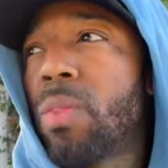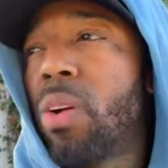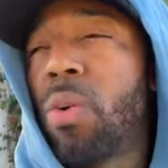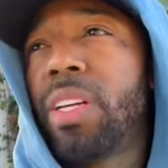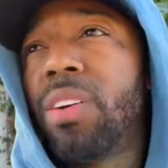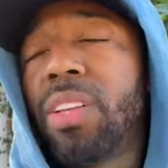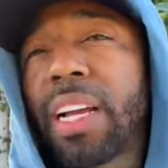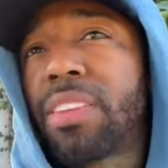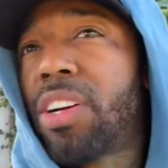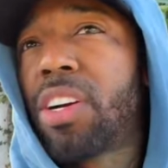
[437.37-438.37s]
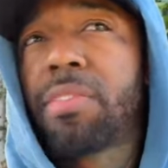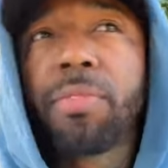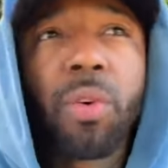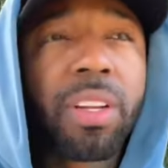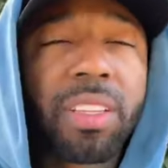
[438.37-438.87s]
or you know like third
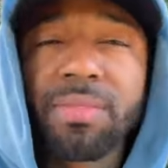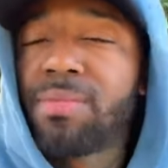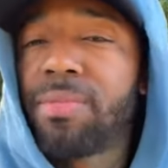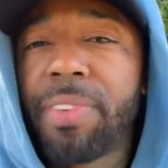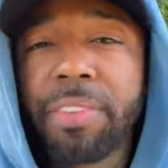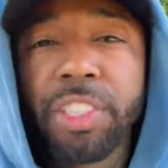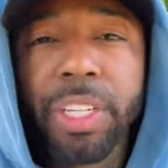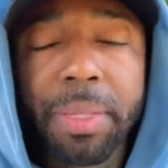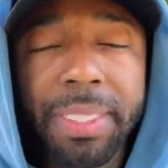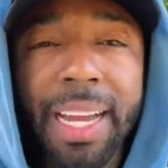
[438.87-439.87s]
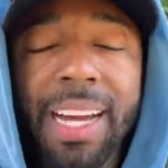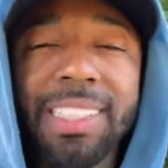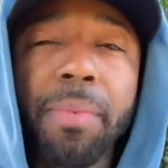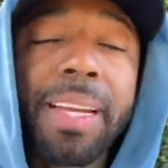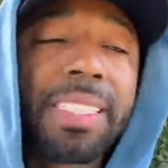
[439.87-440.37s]
fourth fifth streams and that kind of
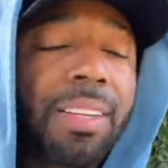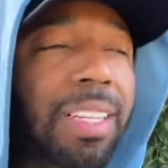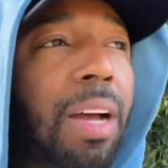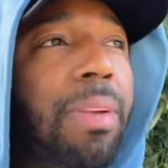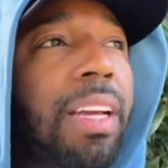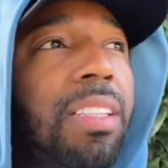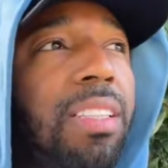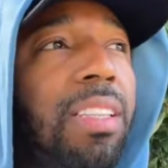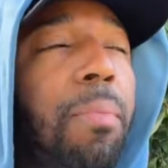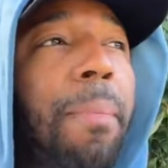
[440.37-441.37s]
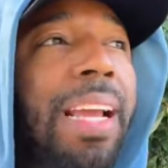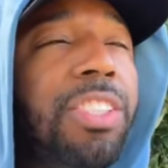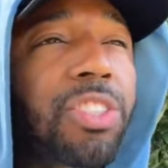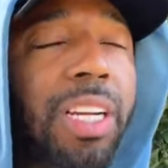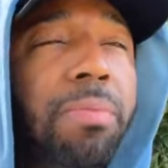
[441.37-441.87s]
stuff at the same time like the main
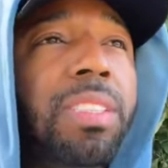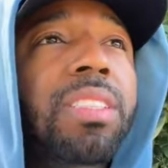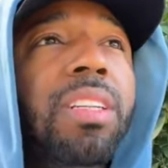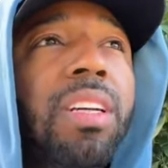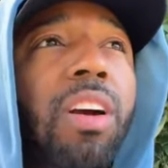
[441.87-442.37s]
streams